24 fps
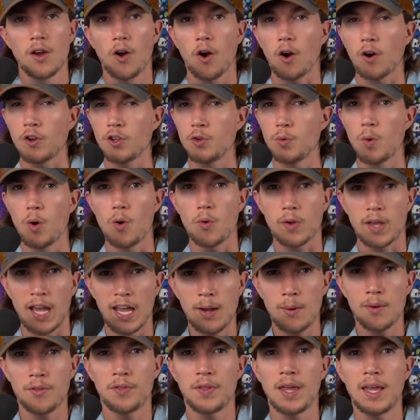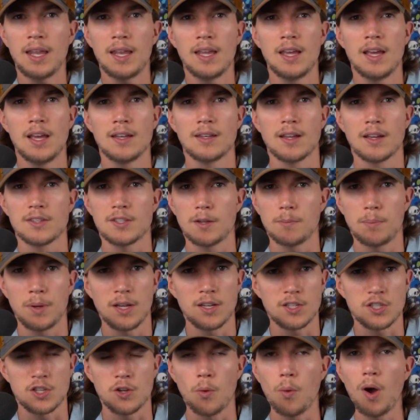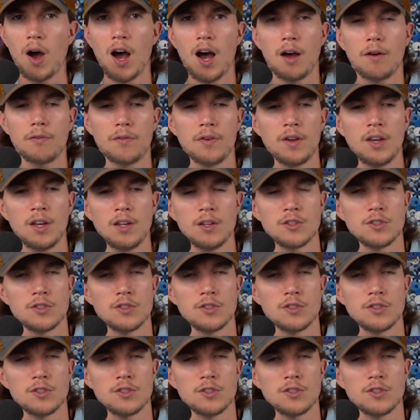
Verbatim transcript: are you okay with it? Does it piss you off?